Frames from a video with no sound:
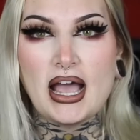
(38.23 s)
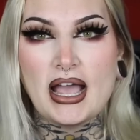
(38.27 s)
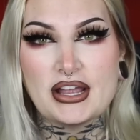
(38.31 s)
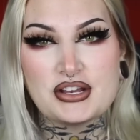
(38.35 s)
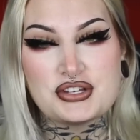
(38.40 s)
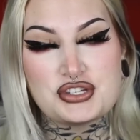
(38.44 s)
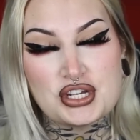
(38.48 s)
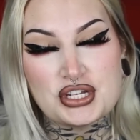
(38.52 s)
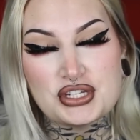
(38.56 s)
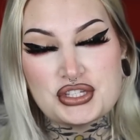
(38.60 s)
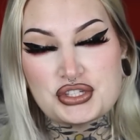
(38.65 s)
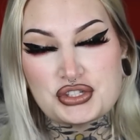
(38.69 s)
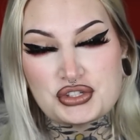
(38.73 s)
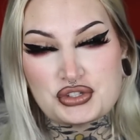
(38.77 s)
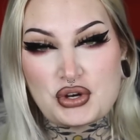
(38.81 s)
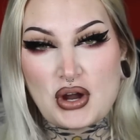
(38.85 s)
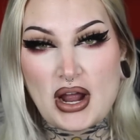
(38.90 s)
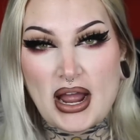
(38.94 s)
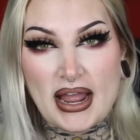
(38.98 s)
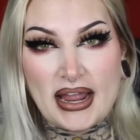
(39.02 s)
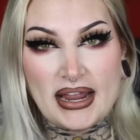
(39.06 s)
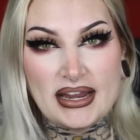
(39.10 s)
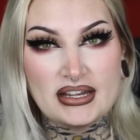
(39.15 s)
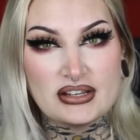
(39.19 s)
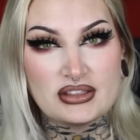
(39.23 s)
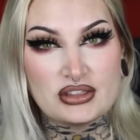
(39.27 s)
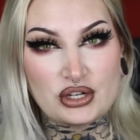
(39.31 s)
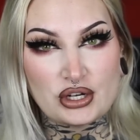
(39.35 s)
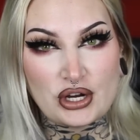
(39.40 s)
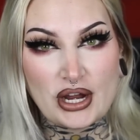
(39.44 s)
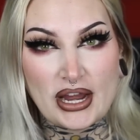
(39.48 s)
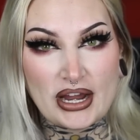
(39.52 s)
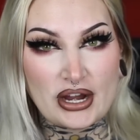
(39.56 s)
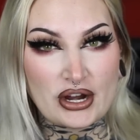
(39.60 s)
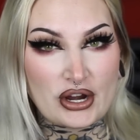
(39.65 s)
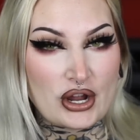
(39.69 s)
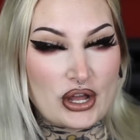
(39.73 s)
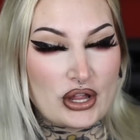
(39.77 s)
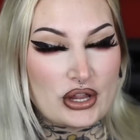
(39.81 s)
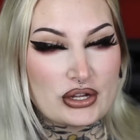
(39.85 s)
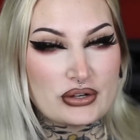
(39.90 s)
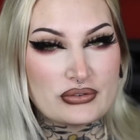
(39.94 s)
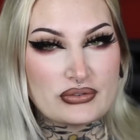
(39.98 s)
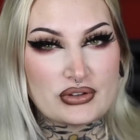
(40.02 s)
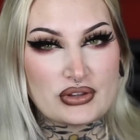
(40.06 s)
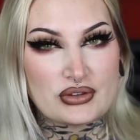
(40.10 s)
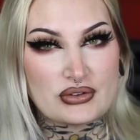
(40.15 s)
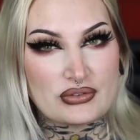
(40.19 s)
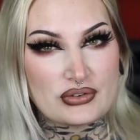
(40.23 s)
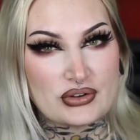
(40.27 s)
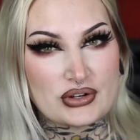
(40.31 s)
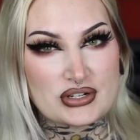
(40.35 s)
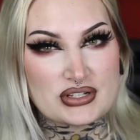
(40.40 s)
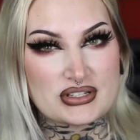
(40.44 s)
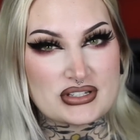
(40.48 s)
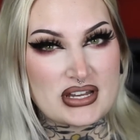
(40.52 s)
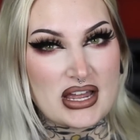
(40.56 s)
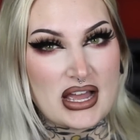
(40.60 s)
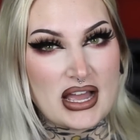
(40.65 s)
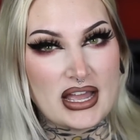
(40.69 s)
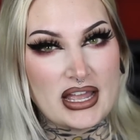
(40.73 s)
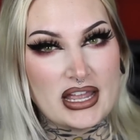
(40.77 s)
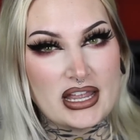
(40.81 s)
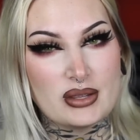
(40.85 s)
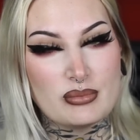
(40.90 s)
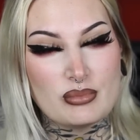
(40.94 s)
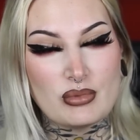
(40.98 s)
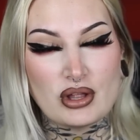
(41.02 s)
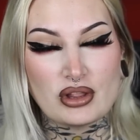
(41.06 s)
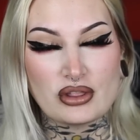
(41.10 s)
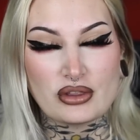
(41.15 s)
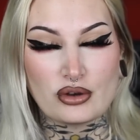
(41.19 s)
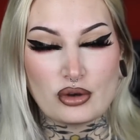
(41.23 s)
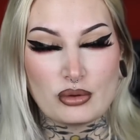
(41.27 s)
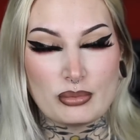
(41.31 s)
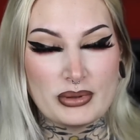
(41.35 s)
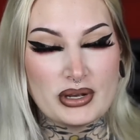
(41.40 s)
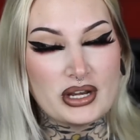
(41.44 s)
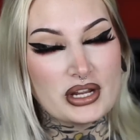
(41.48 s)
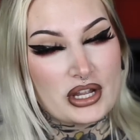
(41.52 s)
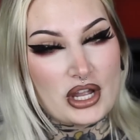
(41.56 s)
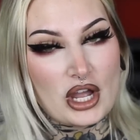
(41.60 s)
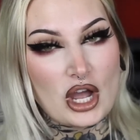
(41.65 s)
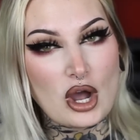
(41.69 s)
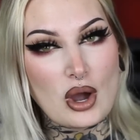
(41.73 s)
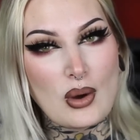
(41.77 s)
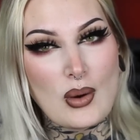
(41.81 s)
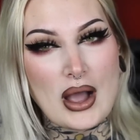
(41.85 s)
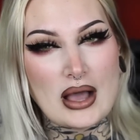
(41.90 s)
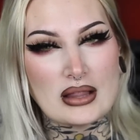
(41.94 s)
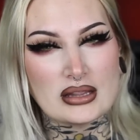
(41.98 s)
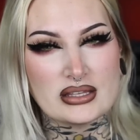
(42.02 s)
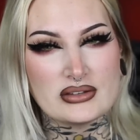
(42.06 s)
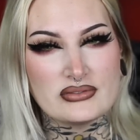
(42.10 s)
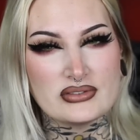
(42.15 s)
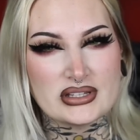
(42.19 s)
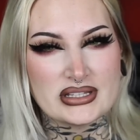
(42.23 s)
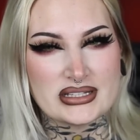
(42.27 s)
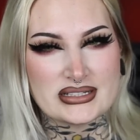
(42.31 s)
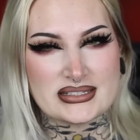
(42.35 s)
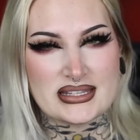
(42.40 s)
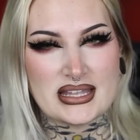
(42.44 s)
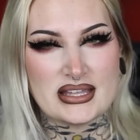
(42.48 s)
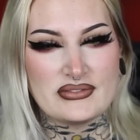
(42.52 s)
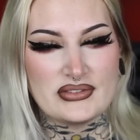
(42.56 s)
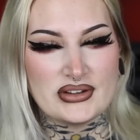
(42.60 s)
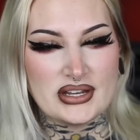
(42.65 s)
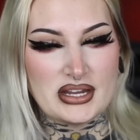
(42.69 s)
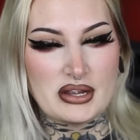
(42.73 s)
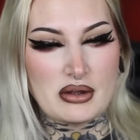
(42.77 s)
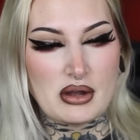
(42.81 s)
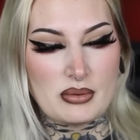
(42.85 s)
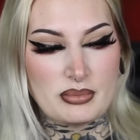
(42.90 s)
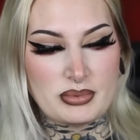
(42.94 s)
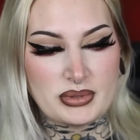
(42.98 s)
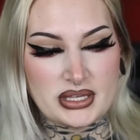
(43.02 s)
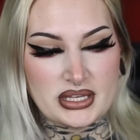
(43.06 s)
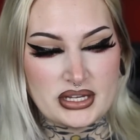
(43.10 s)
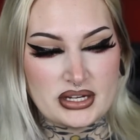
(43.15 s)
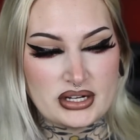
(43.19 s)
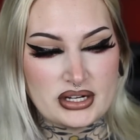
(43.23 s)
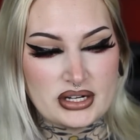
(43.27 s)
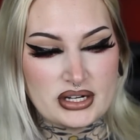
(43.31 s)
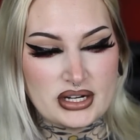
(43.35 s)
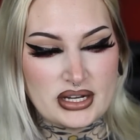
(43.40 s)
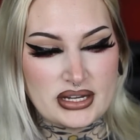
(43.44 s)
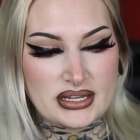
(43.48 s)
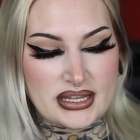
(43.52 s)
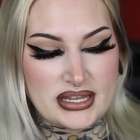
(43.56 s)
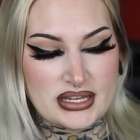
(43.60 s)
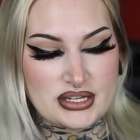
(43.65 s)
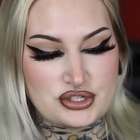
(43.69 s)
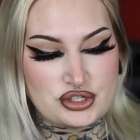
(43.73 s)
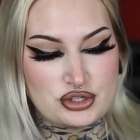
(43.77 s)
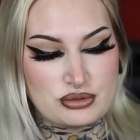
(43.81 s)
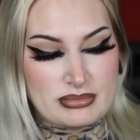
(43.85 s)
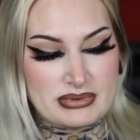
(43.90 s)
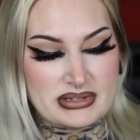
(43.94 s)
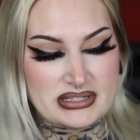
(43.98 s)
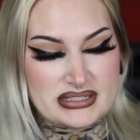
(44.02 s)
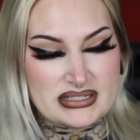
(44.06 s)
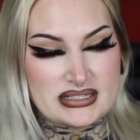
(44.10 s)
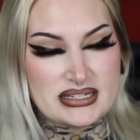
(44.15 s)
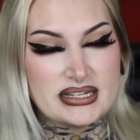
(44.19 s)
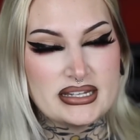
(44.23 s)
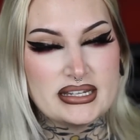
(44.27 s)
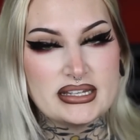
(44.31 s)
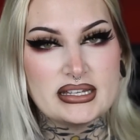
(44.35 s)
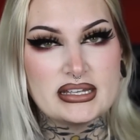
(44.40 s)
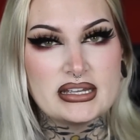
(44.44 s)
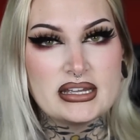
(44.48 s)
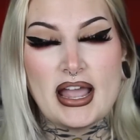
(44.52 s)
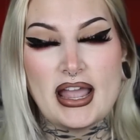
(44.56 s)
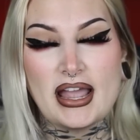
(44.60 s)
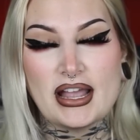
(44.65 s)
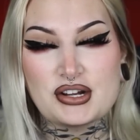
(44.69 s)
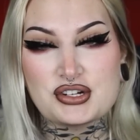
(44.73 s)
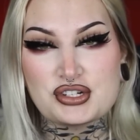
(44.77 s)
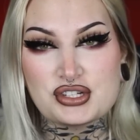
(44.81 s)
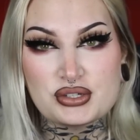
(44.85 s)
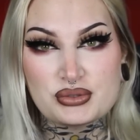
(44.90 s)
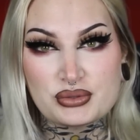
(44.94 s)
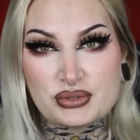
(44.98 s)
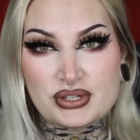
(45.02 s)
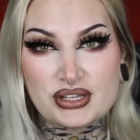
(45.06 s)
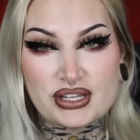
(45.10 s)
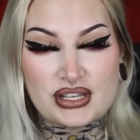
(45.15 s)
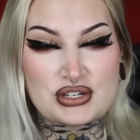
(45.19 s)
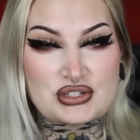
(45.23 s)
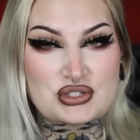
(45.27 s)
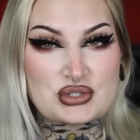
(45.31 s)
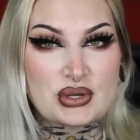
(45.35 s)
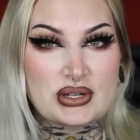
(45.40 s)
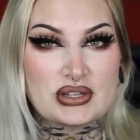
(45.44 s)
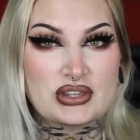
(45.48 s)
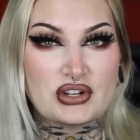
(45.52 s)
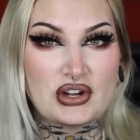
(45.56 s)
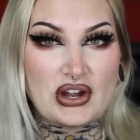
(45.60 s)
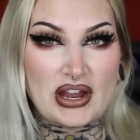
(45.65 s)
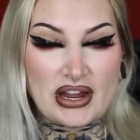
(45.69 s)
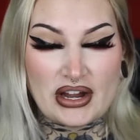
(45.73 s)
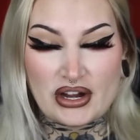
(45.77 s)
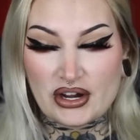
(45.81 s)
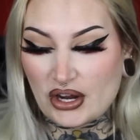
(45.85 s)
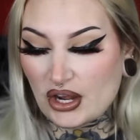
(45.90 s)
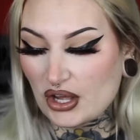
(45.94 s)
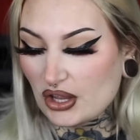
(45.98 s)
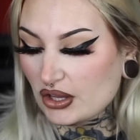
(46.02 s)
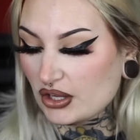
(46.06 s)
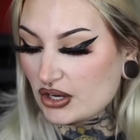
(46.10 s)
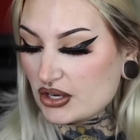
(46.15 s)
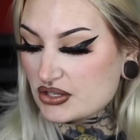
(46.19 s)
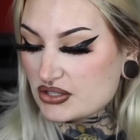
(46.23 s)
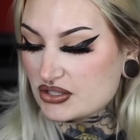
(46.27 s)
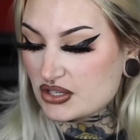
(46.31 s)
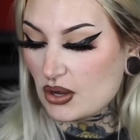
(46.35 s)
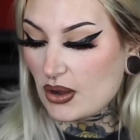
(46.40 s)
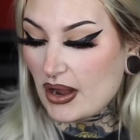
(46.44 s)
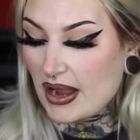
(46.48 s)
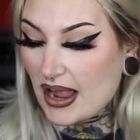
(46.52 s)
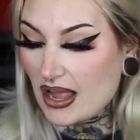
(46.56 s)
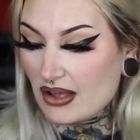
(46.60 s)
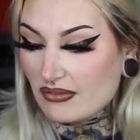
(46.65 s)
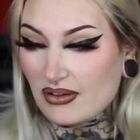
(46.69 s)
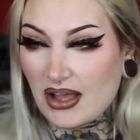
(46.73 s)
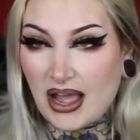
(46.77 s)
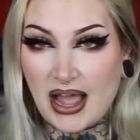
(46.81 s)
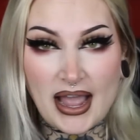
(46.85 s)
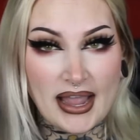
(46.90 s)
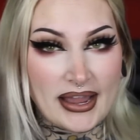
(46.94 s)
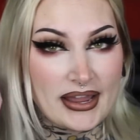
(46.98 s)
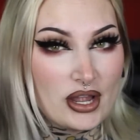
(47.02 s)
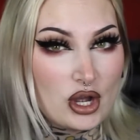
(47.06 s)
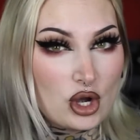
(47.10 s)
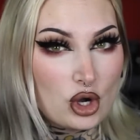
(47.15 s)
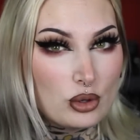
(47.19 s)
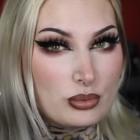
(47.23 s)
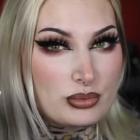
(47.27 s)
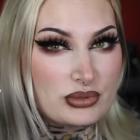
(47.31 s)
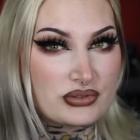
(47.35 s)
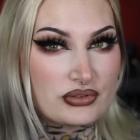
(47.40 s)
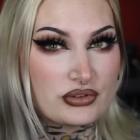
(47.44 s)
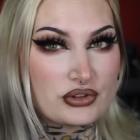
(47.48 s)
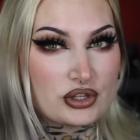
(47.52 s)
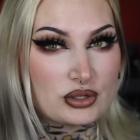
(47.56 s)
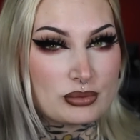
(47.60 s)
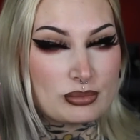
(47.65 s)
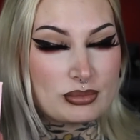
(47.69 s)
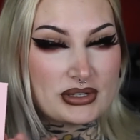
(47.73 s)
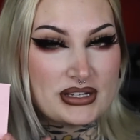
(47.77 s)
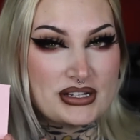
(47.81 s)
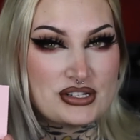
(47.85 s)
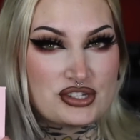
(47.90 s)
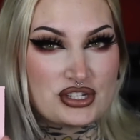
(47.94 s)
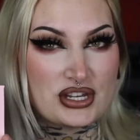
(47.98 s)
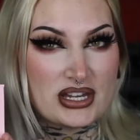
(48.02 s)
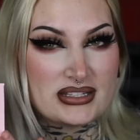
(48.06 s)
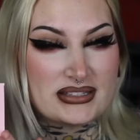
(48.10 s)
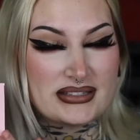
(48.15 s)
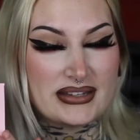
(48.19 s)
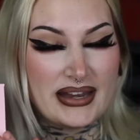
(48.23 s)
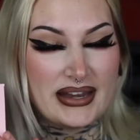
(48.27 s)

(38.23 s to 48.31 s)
I just tried their hair color for the first time a little bit ago. I'll leave a link to that video up here in case you missed it. I actually really enjoyed their hair color, so I have high hopes for their bleach kit